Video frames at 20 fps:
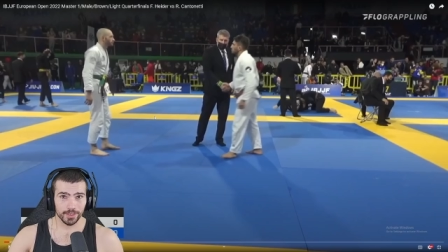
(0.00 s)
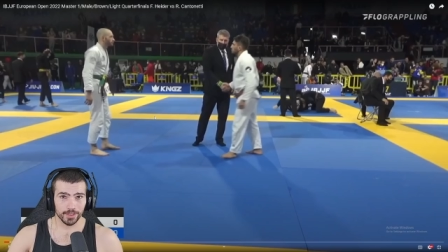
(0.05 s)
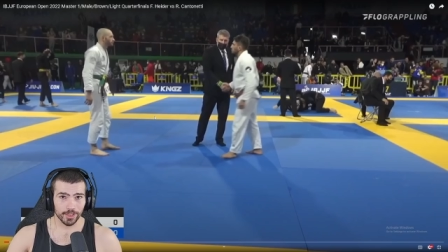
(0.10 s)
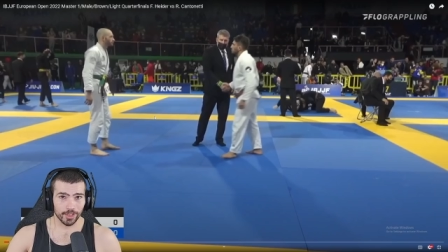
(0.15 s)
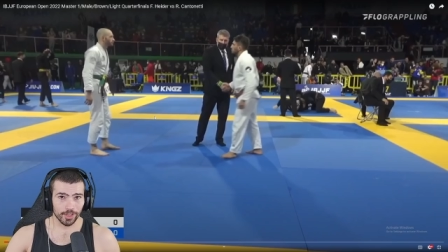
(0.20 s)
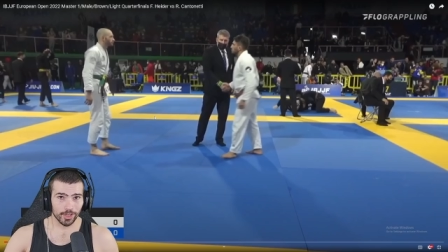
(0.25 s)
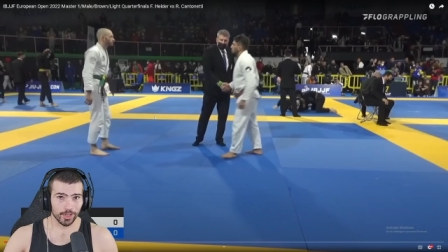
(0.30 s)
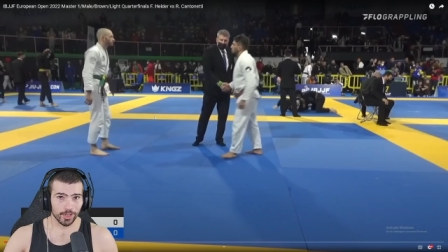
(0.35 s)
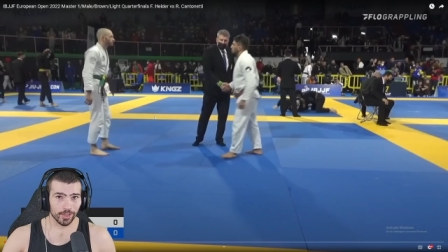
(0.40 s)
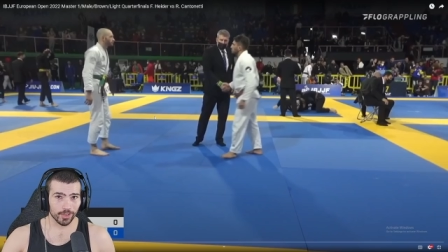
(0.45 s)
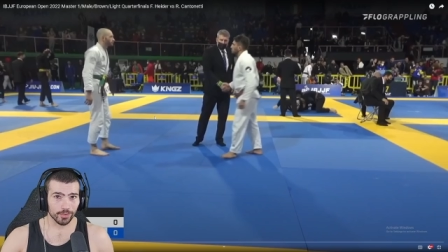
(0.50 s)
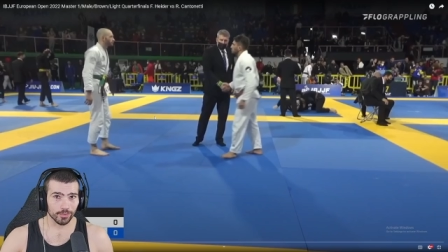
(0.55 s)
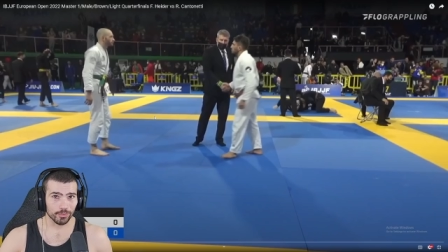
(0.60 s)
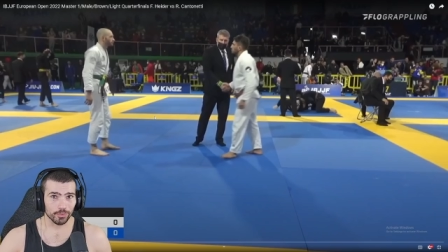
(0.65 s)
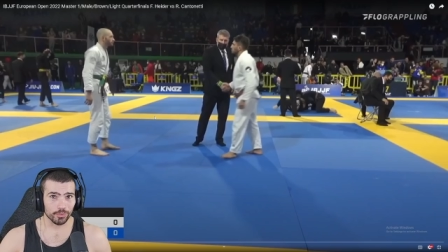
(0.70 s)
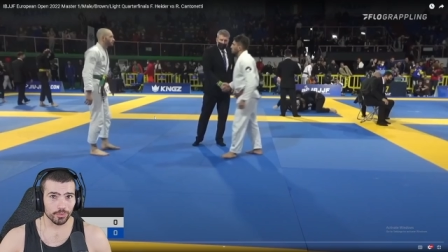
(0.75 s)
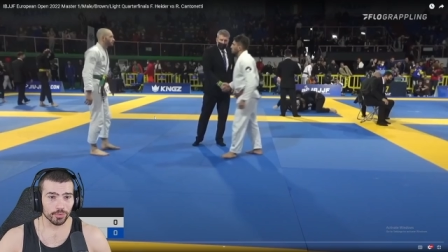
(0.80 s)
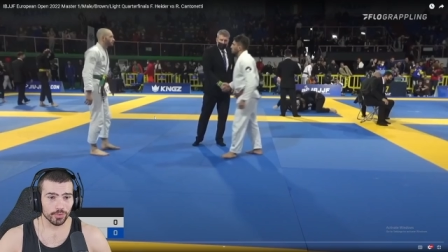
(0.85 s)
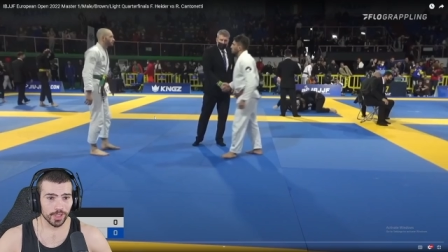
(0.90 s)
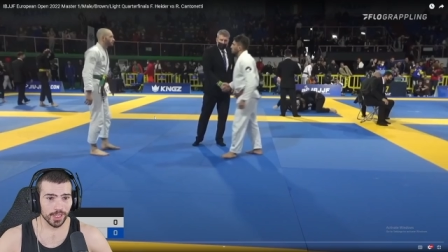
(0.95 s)

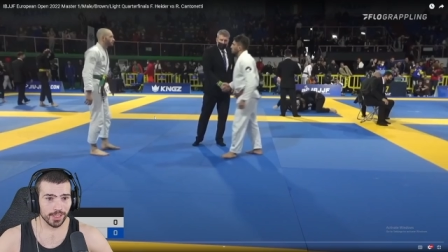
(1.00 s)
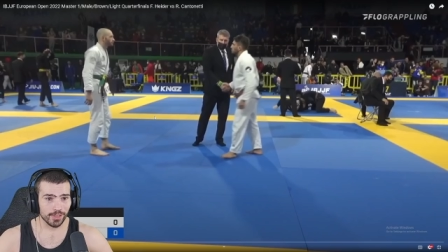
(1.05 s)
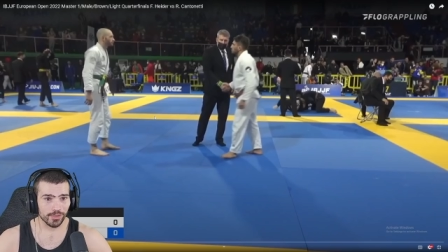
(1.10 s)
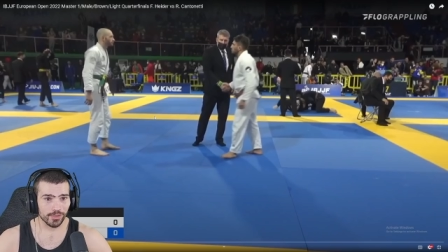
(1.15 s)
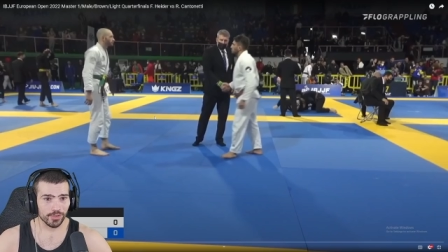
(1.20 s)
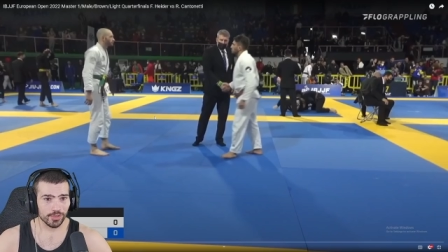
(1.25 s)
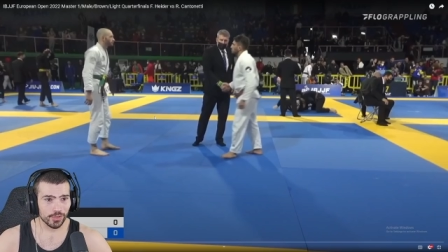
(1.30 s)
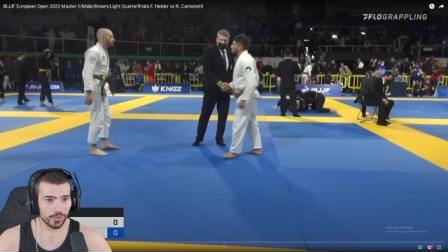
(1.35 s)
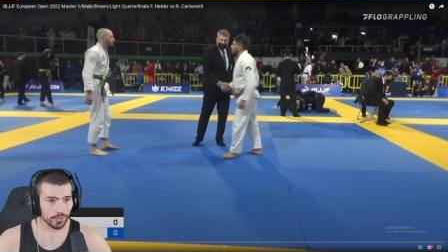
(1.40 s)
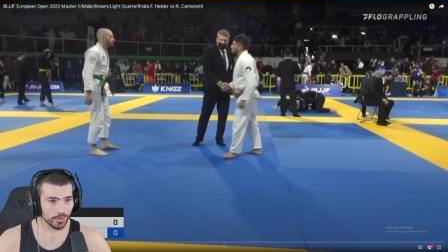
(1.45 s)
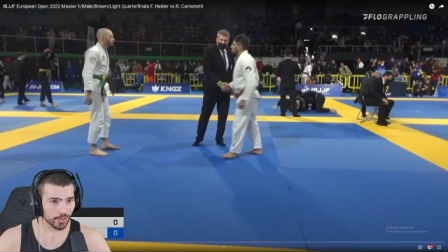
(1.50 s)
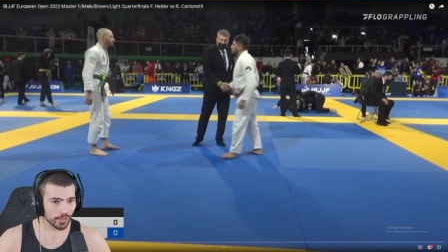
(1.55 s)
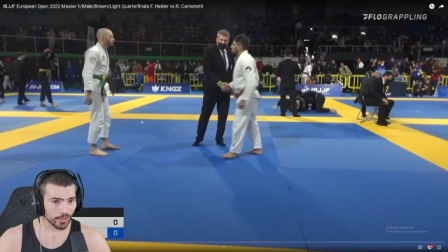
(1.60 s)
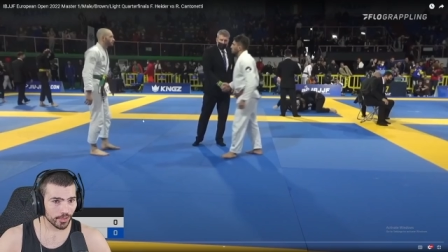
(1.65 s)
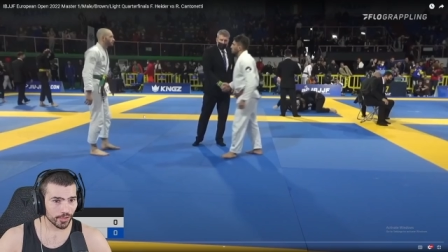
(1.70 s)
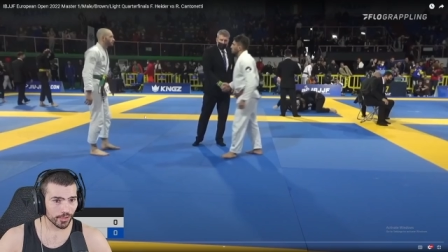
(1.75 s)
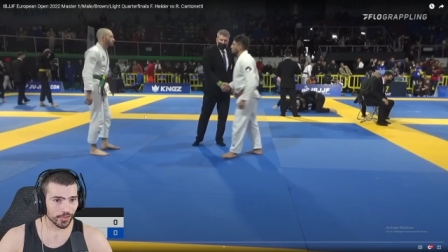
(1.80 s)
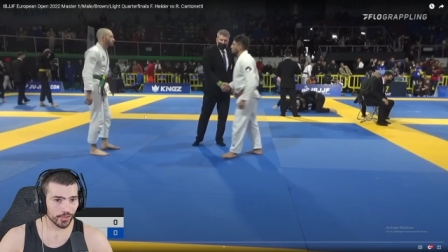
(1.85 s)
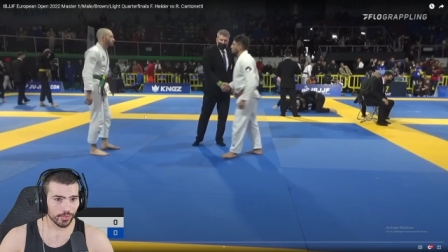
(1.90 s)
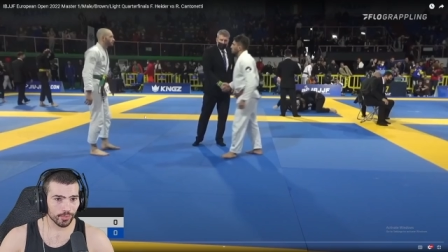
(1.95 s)
Alright, Suda
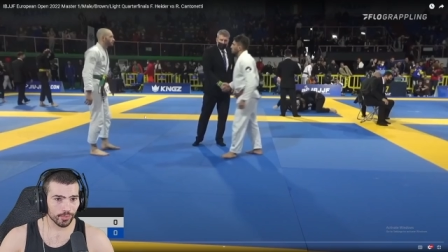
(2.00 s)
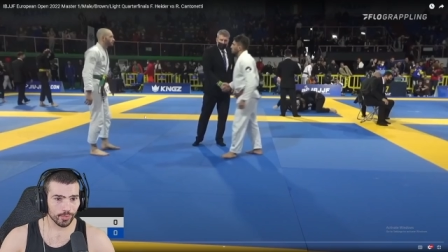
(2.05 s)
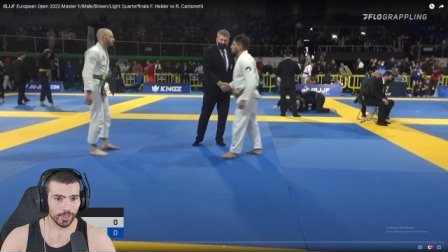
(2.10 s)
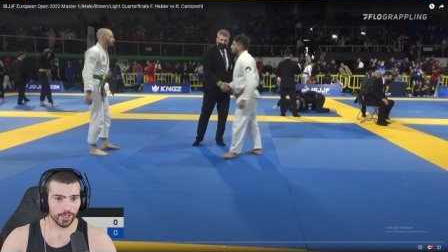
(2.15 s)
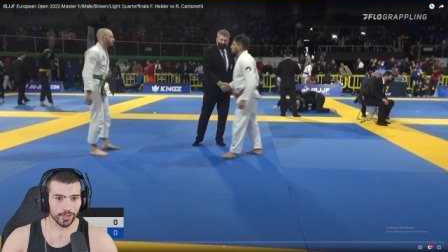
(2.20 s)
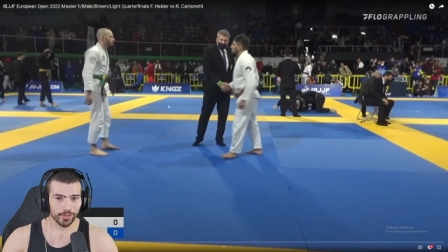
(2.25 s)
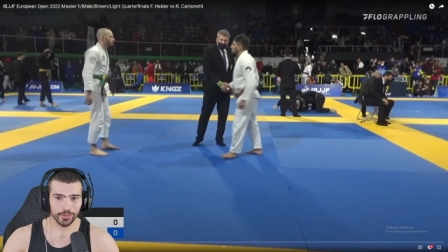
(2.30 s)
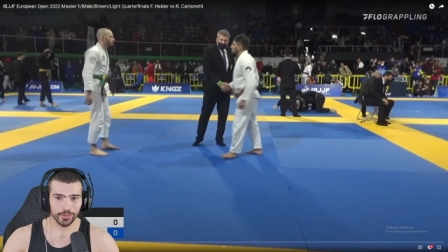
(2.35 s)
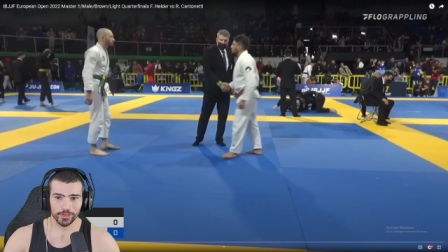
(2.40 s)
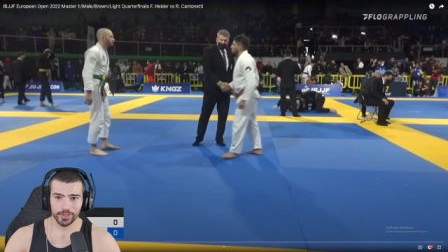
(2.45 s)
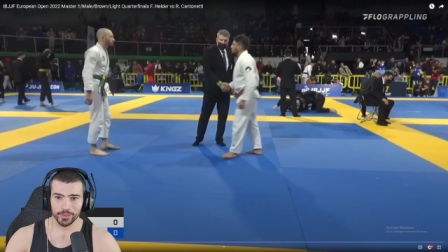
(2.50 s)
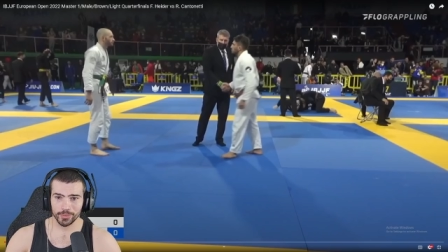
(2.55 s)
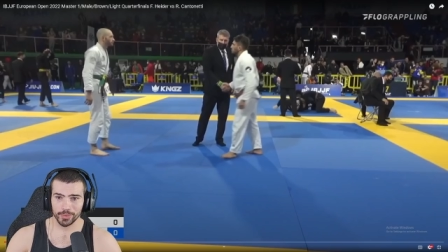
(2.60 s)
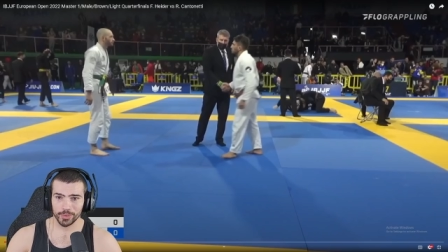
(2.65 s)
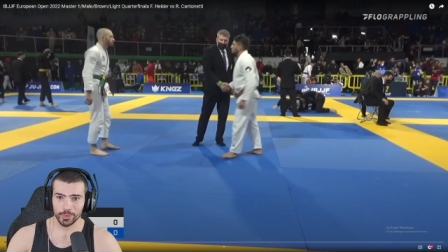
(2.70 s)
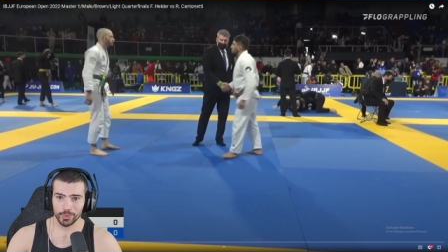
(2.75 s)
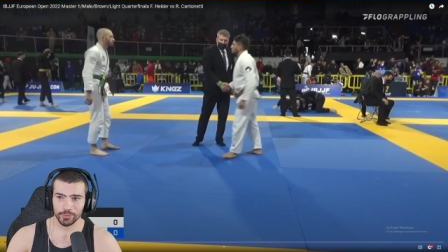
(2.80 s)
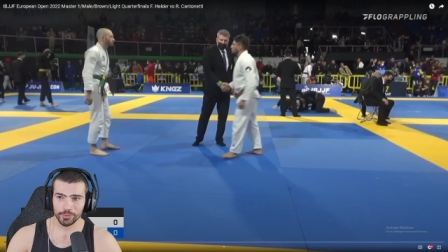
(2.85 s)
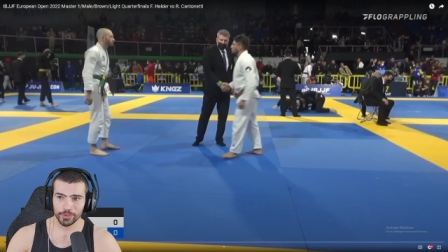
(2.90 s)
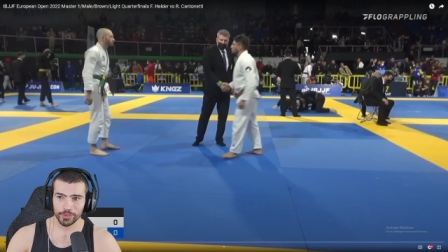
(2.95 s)
Nerd, we are going
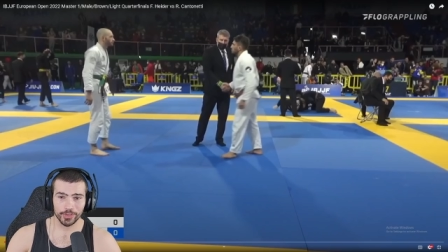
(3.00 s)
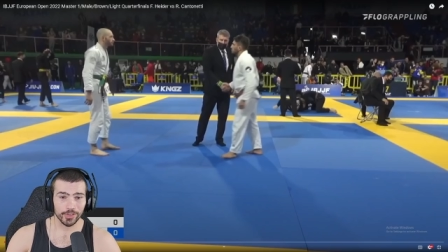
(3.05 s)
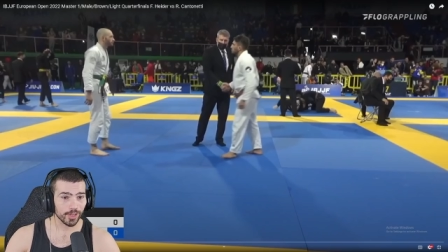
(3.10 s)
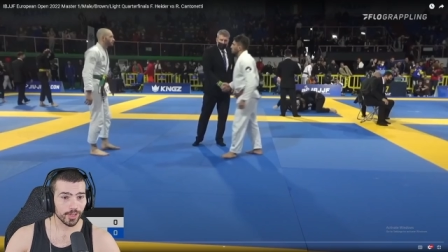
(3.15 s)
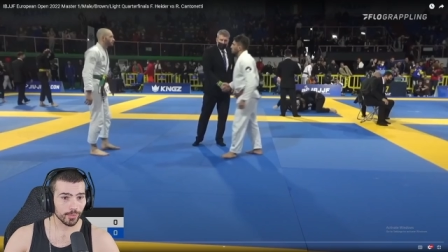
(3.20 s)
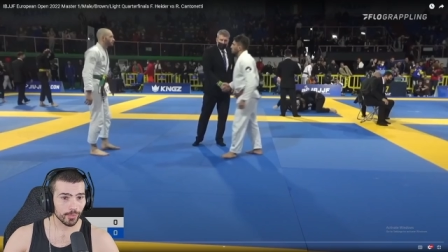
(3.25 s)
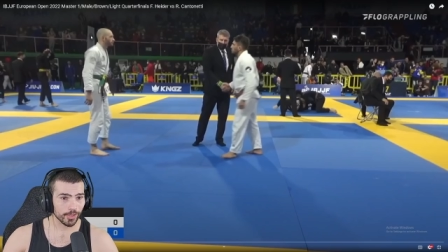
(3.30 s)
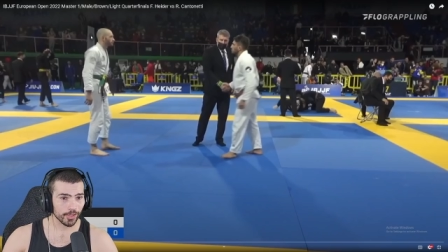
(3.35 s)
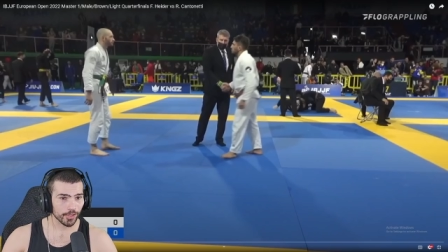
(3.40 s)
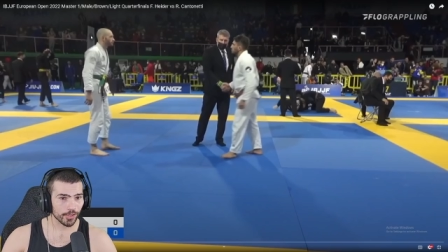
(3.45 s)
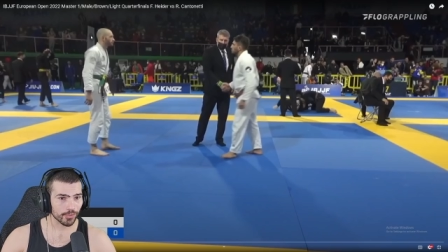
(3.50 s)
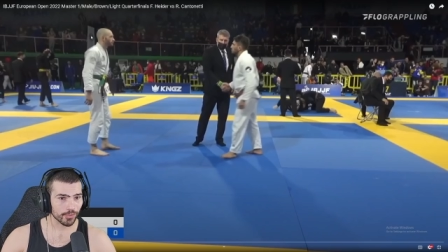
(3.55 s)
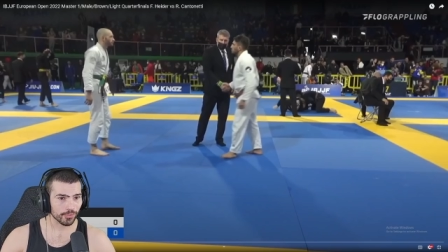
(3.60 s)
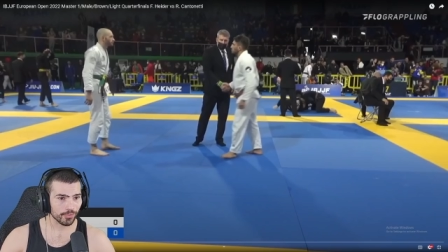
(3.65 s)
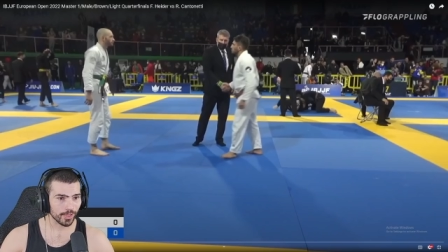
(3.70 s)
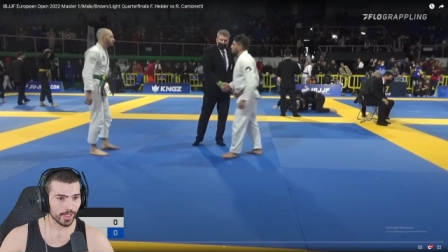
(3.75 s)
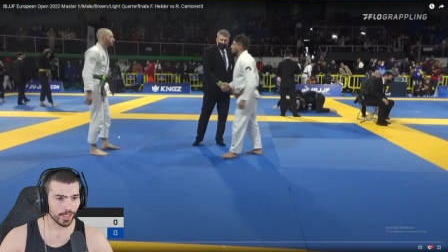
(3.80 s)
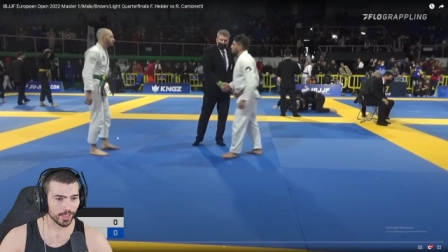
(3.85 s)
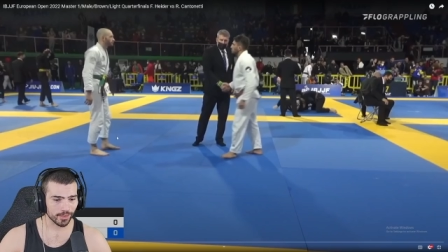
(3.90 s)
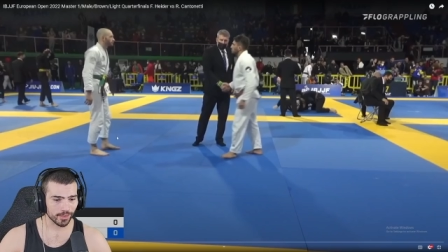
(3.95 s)
over another one of your
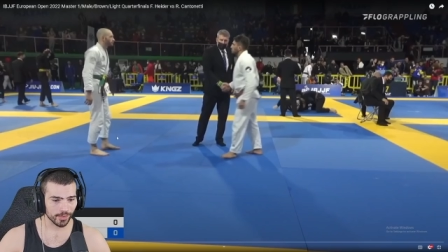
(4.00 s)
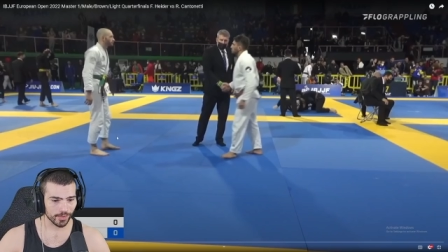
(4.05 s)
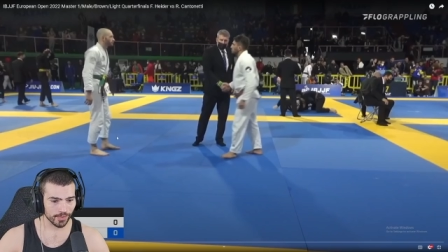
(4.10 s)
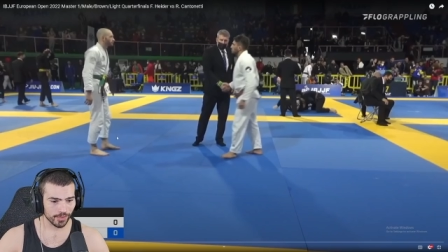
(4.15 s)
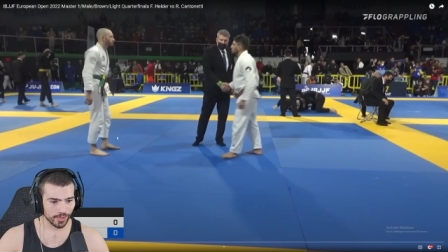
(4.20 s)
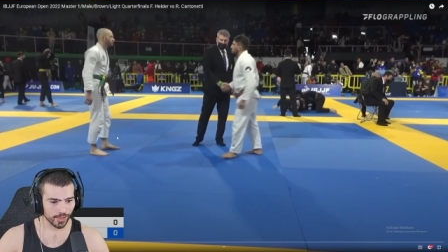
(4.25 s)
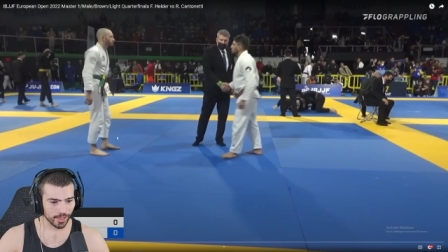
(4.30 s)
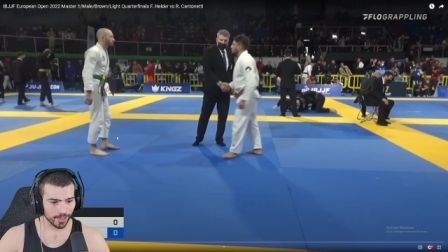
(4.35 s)
videos.